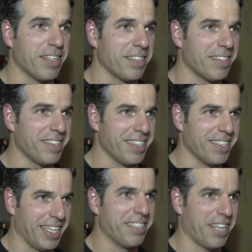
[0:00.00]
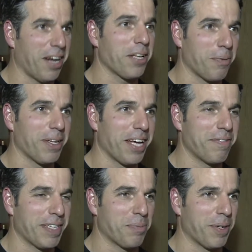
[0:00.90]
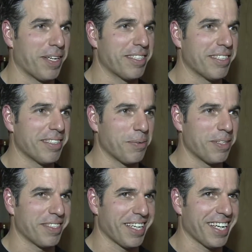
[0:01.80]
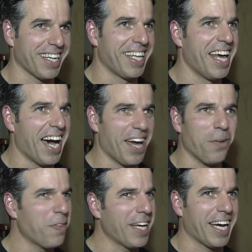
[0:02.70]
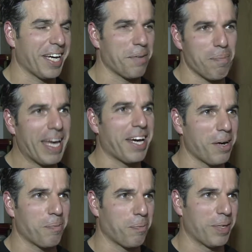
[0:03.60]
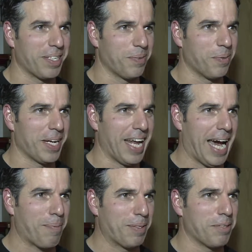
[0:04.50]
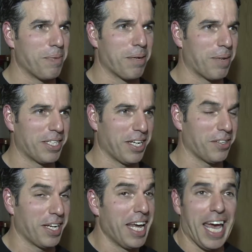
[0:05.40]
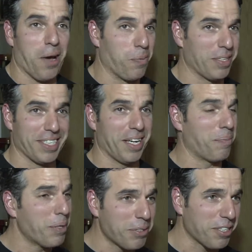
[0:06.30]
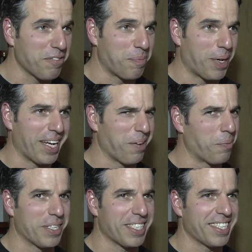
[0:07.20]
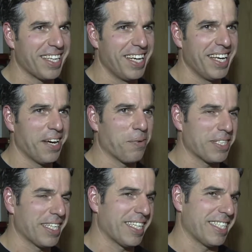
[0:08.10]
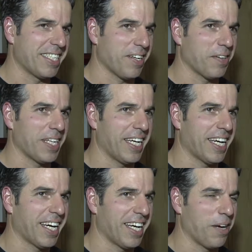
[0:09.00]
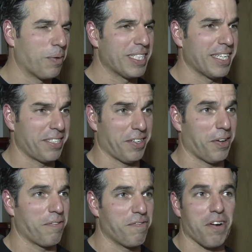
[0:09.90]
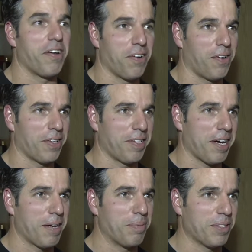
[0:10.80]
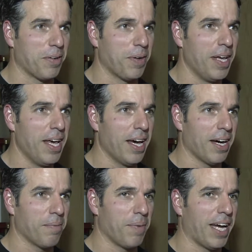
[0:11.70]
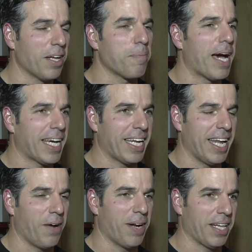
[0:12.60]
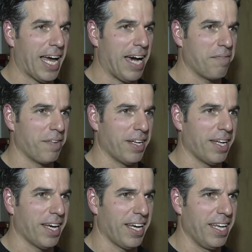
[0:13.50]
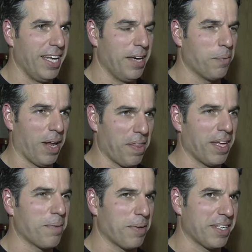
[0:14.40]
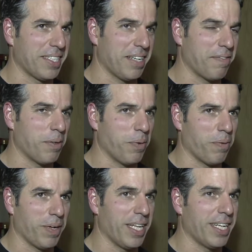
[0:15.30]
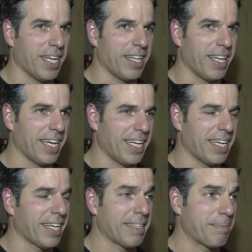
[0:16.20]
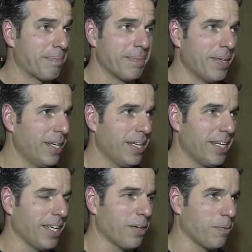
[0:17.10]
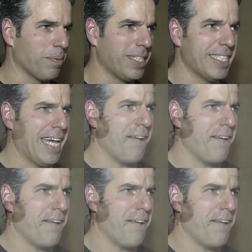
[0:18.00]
on entirely real-life experiences. It was, uh, I don't think I could make up what, what happened to me in my childhood. It wasn't abusive, but it wasn't, it wasn't necessarily, uh, it wasn't necessarily fun all the time. So um, I look back at it now and I laugh, and uh, when I think about the stuff that we really did, like, uh, you know, just